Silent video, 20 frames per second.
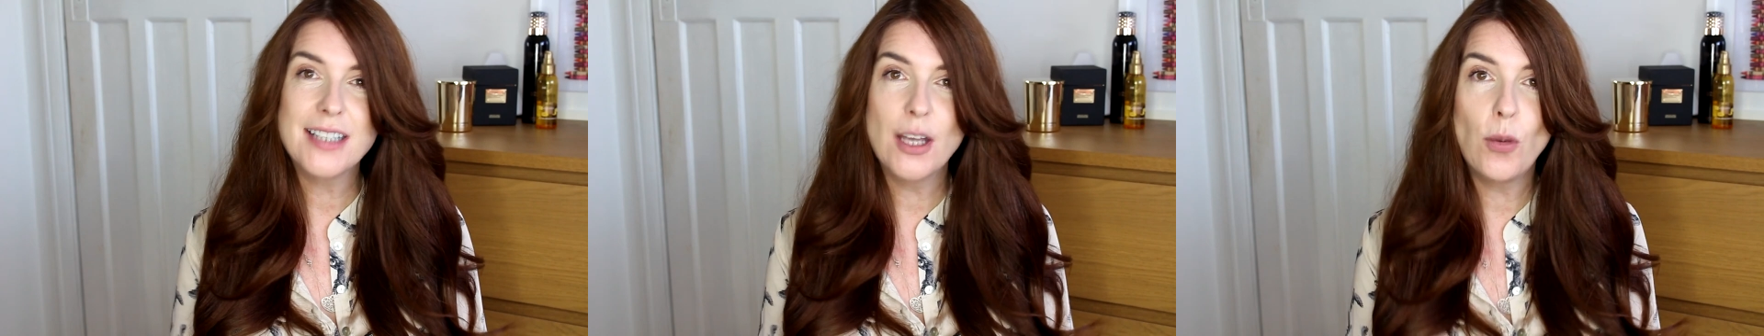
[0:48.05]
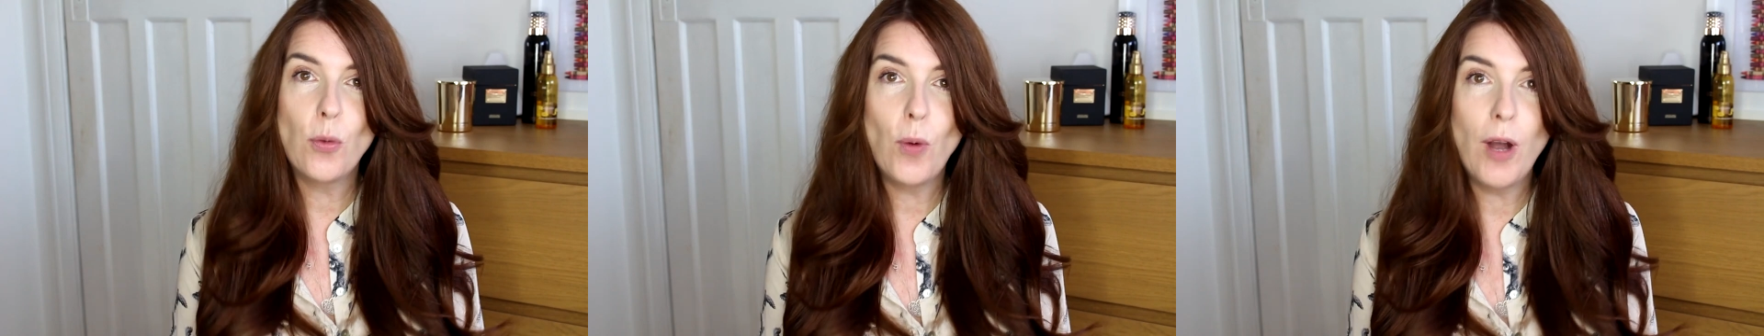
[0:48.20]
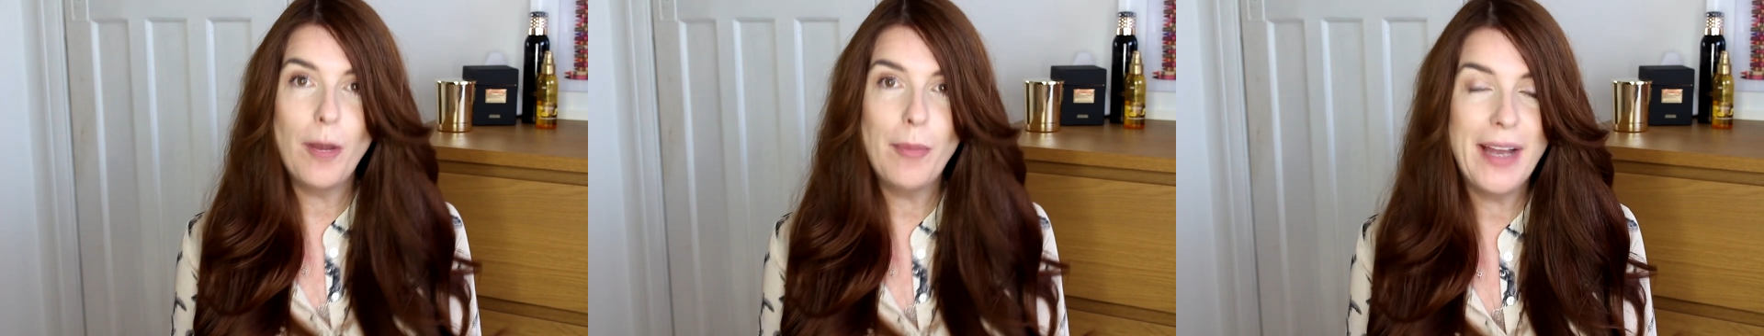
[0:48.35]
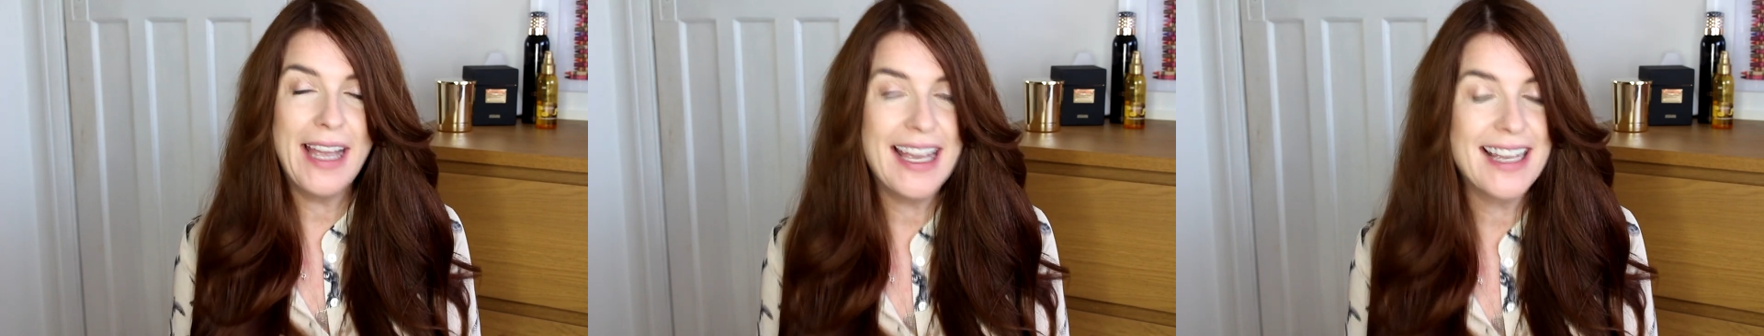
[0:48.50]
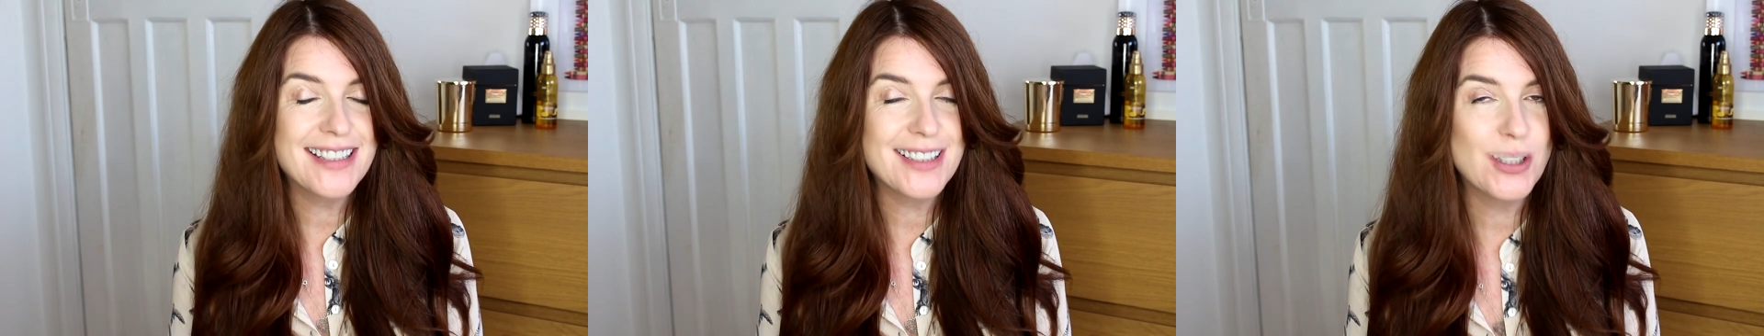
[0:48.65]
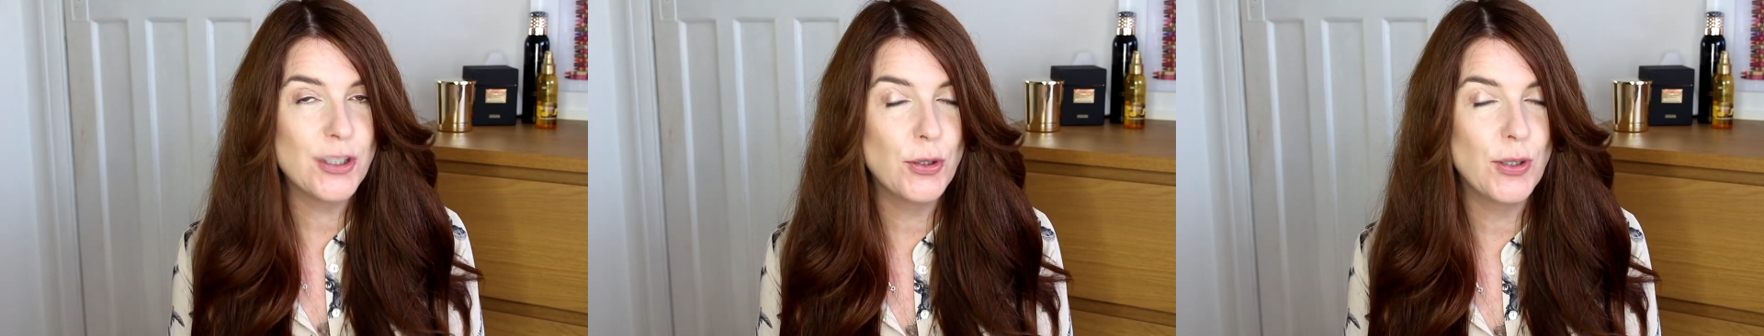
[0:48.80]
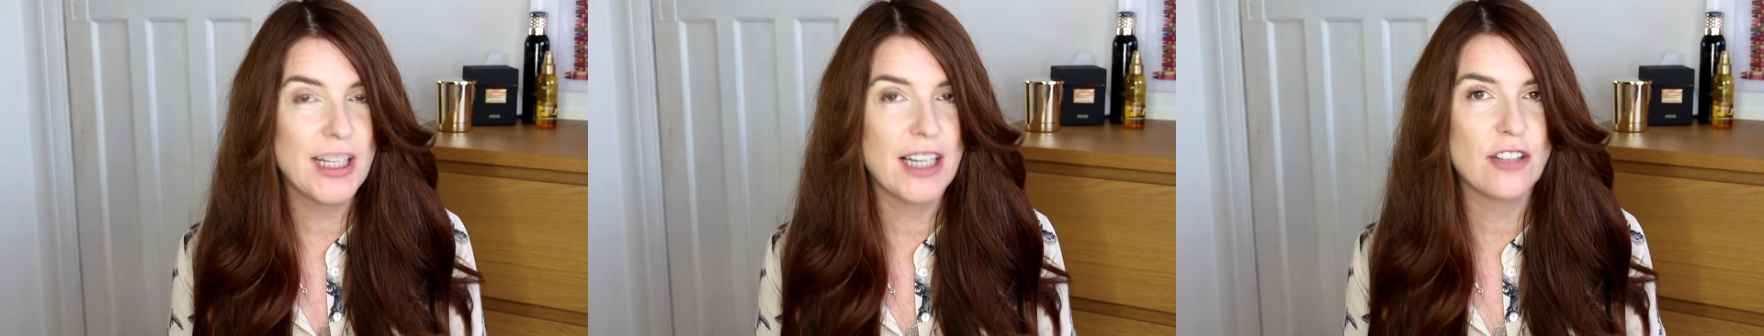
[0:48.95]
So while my hair's
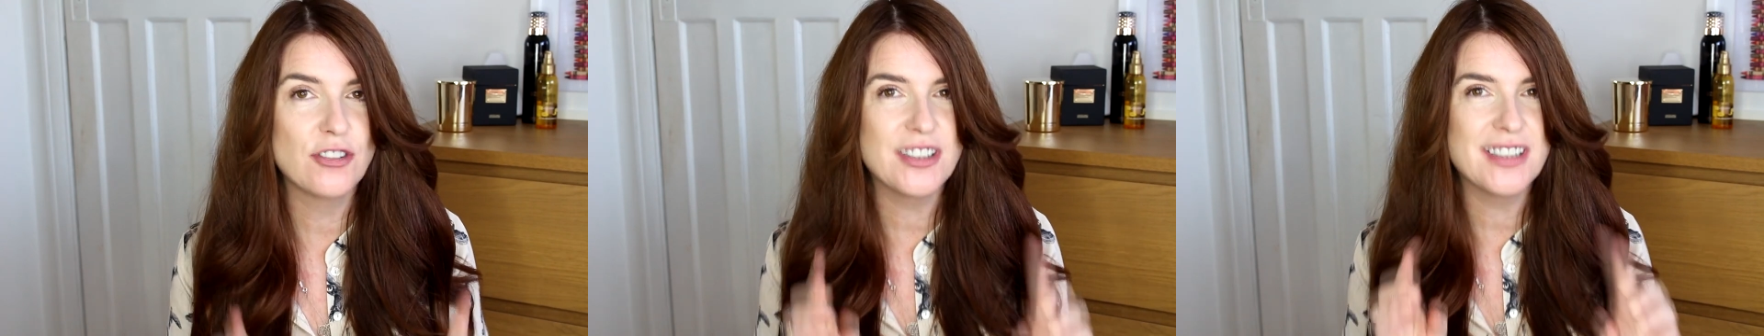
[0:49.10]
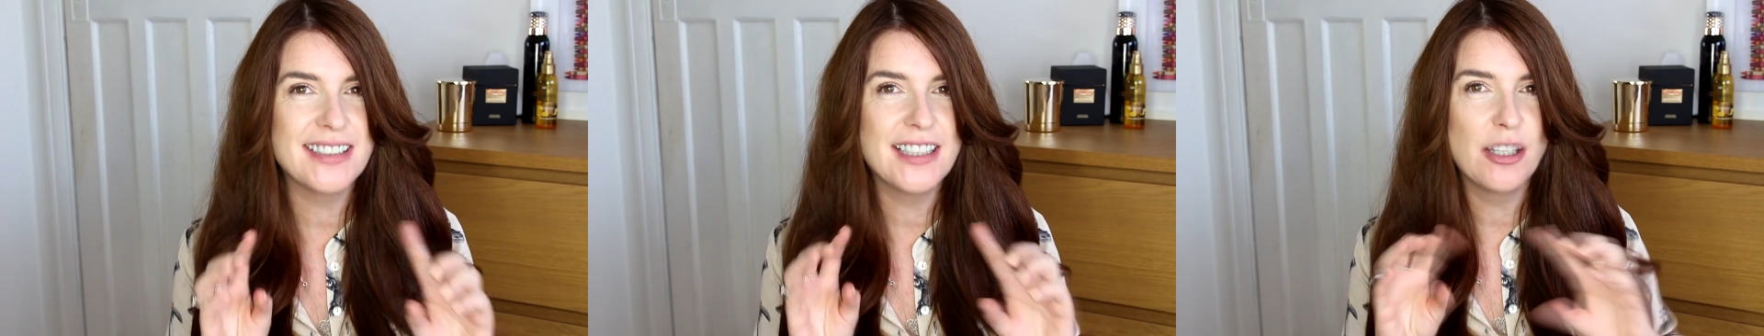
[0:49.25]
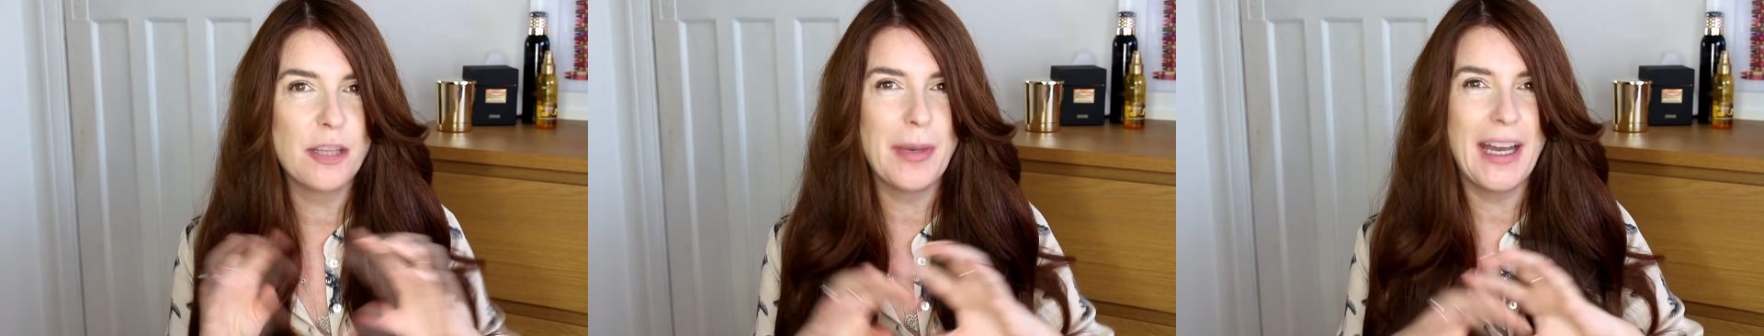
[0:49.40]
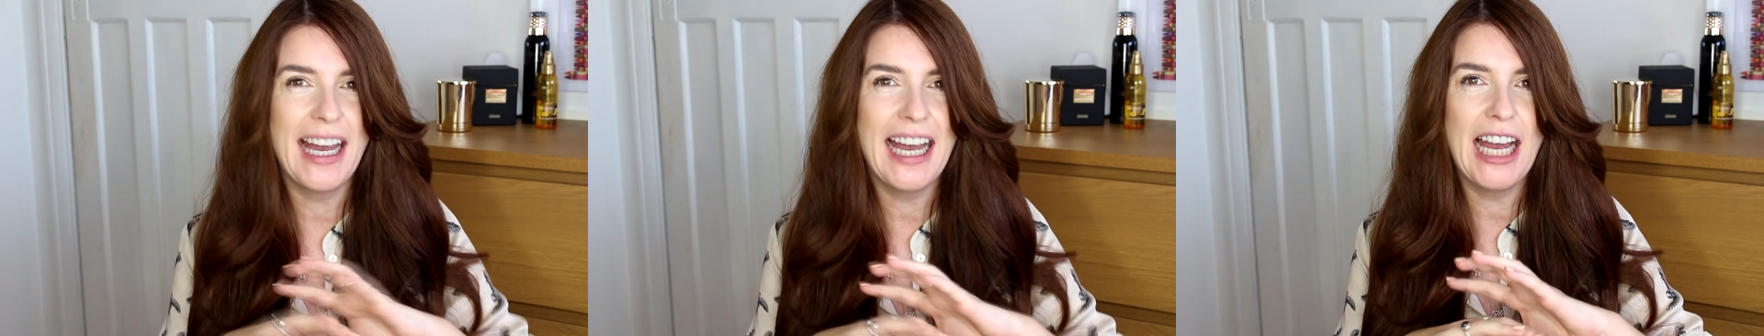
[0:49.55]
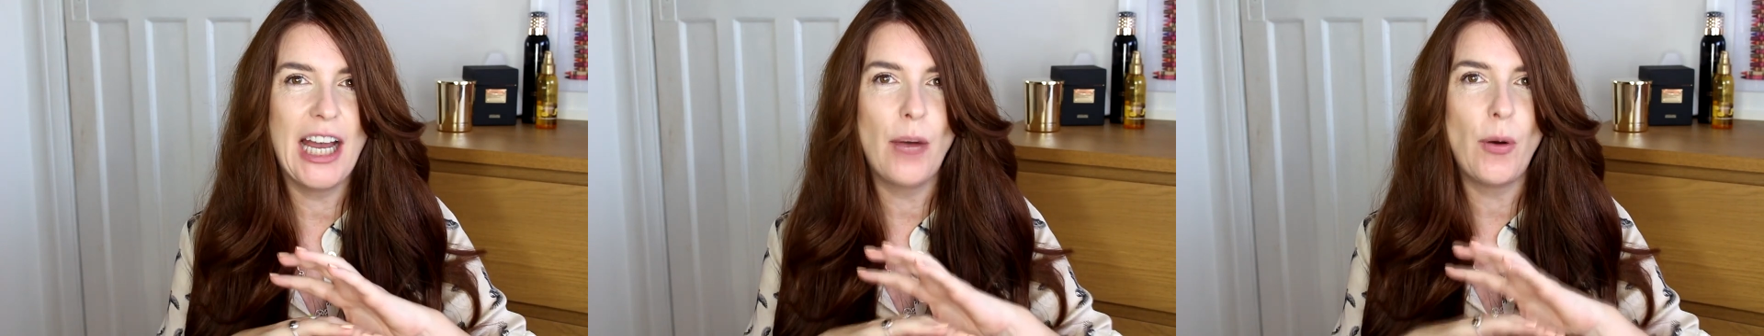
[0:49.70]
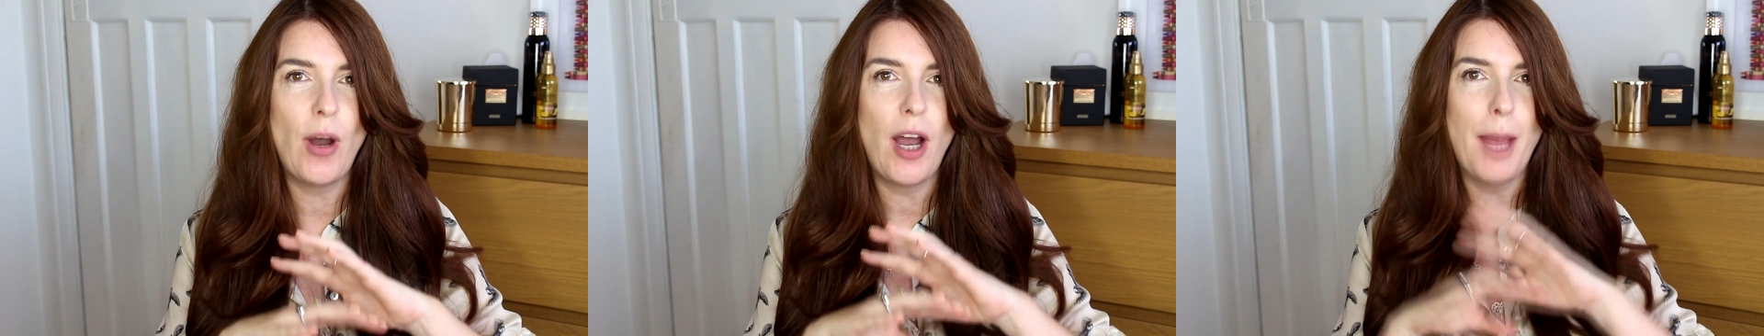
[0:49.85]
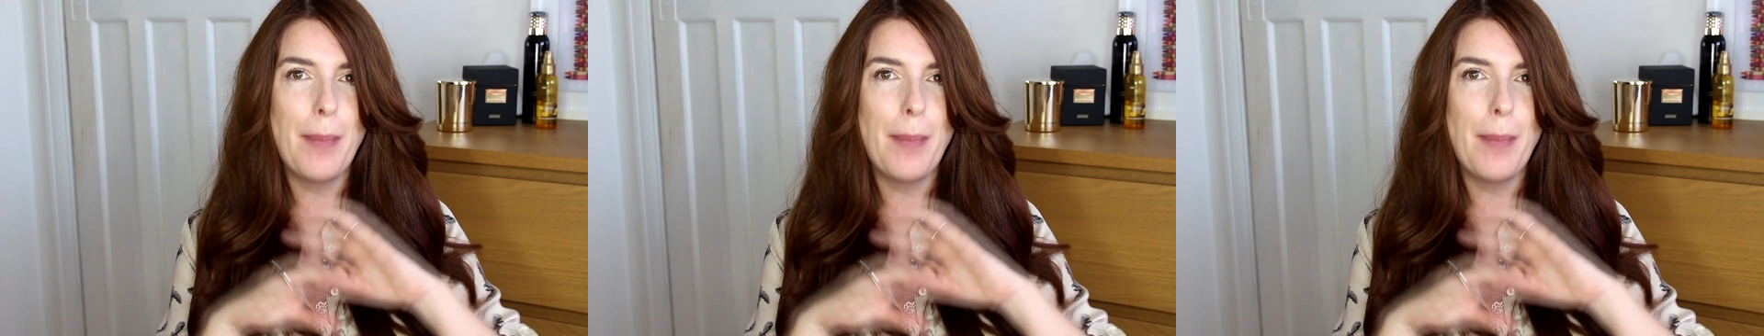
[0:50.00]
cooling, I'll just tell you about how